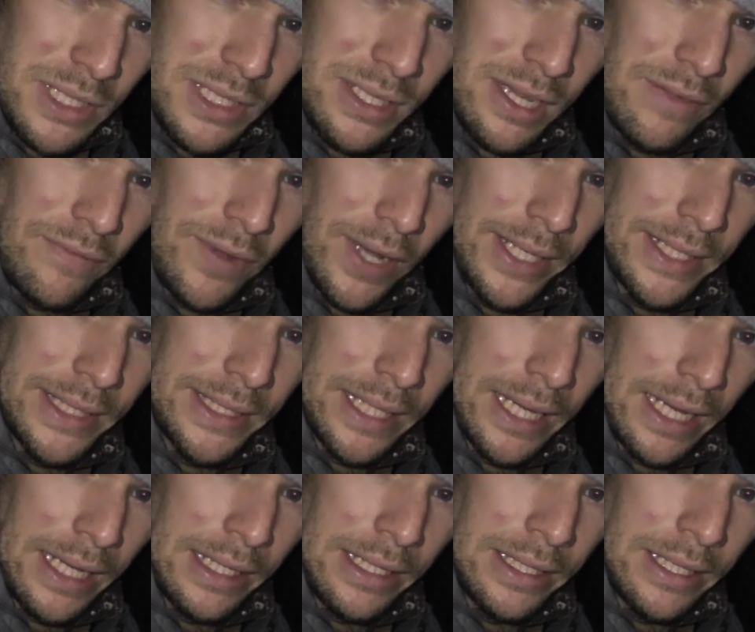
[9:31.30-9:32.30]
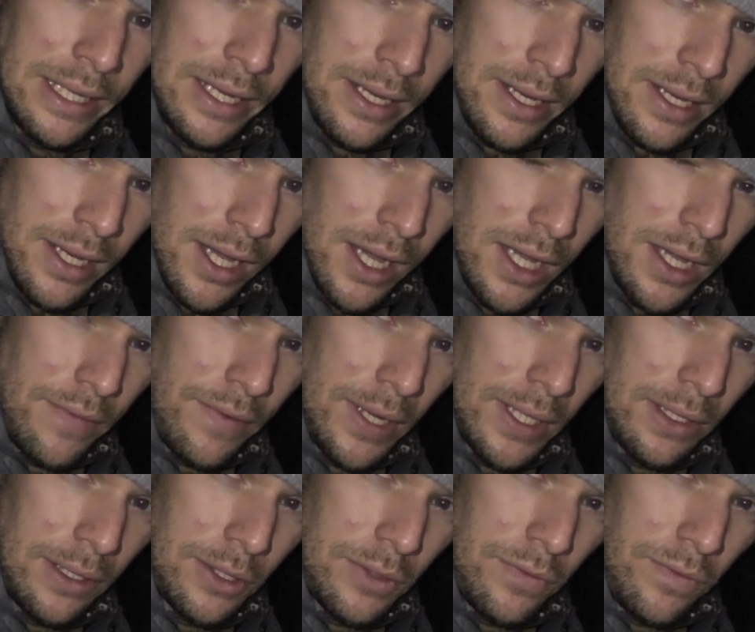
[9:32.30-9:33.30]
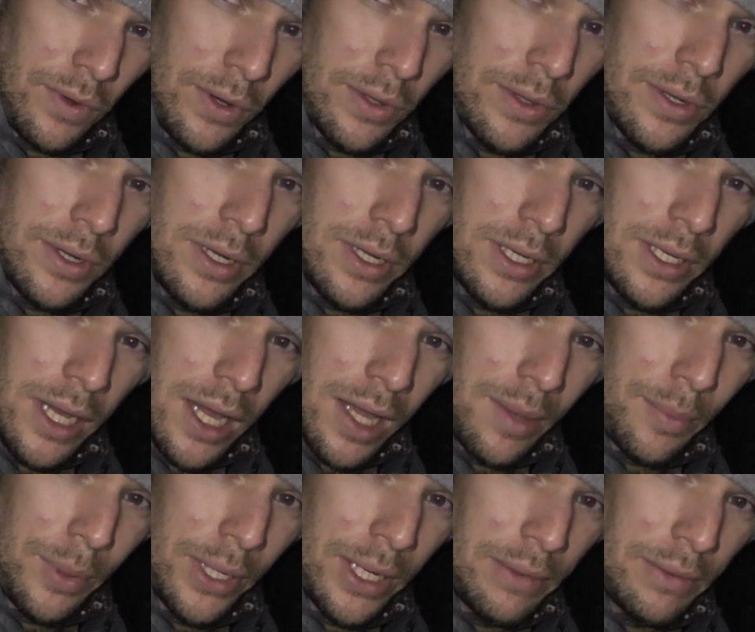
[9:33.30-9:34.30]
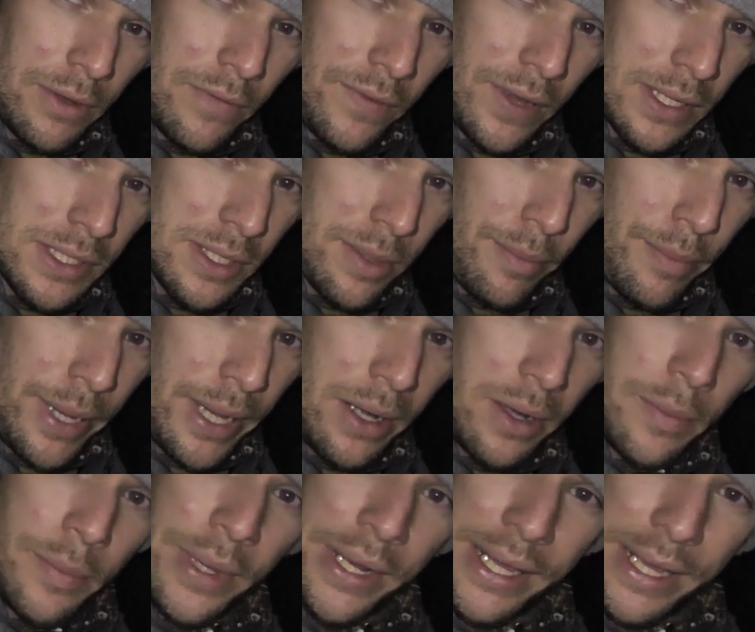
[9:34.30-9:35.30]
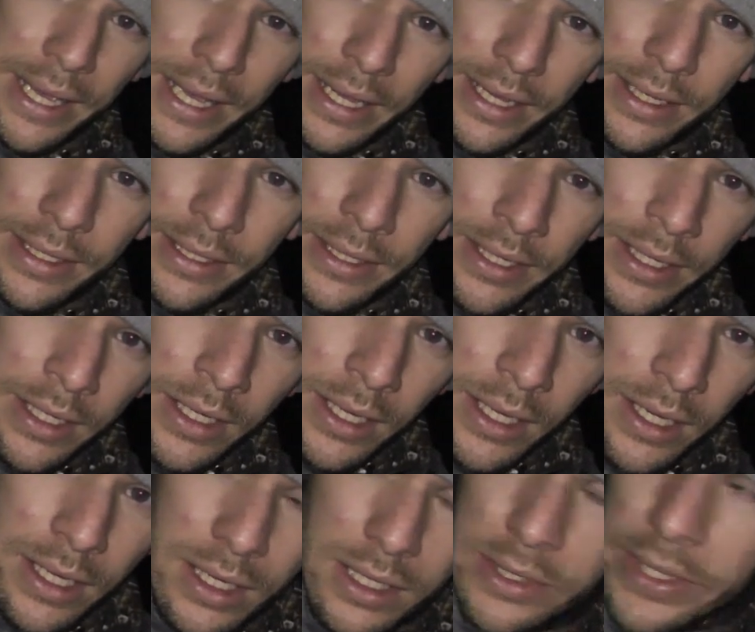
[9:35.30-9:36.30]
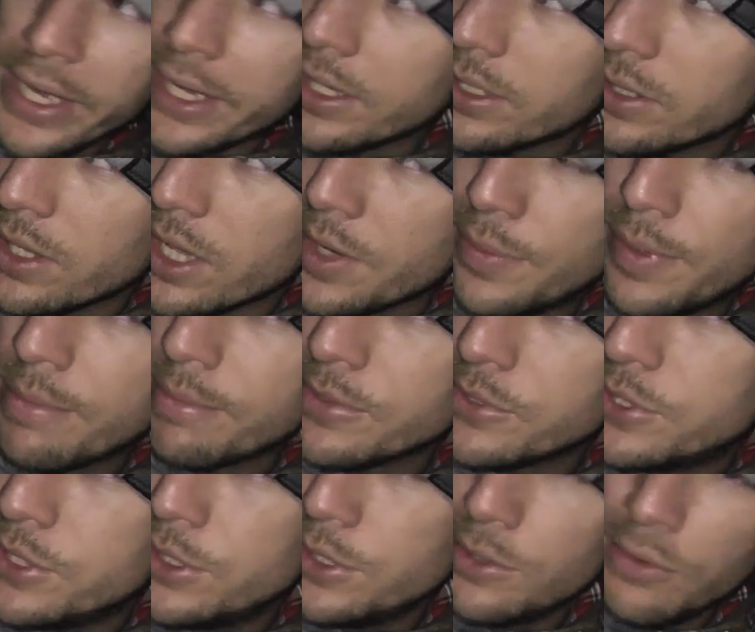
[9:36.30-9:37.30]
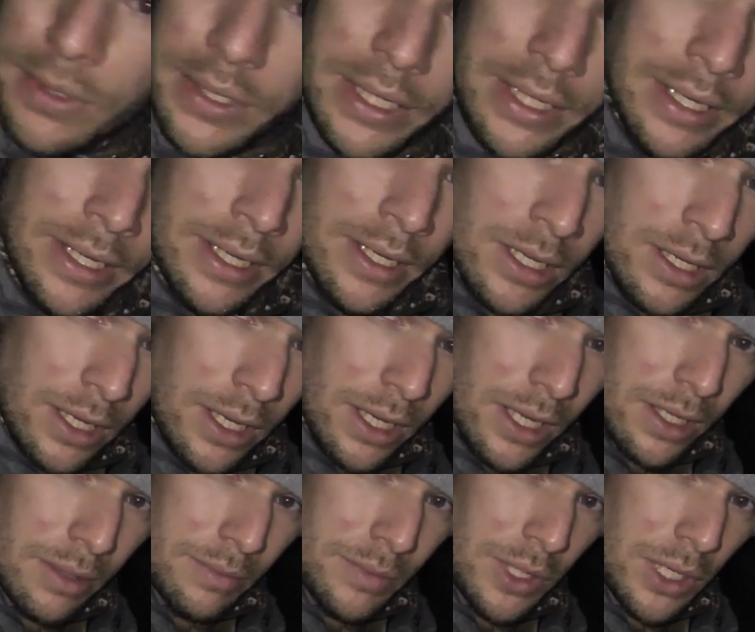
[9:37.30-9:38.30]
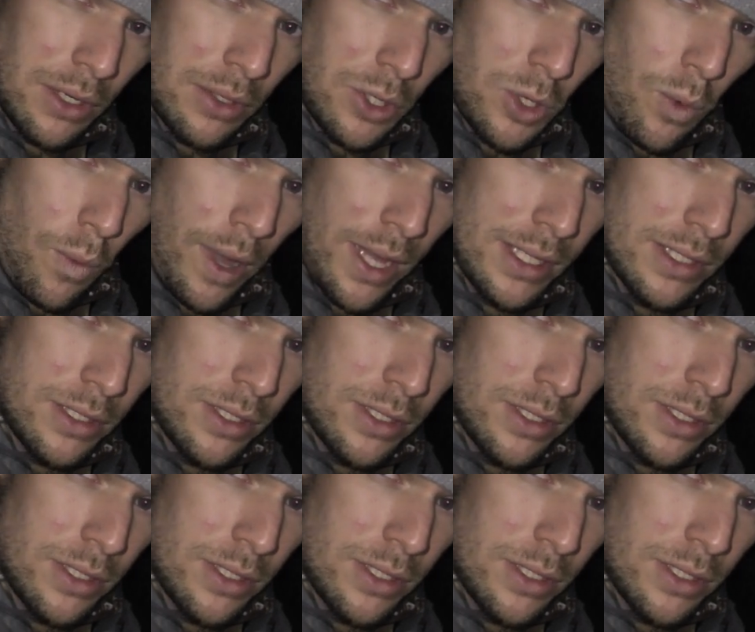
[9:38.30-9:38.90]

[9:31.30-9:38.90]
just not finding that. If I looked further, I probably would have found something better. But again, like a lot of people do, you know, you wait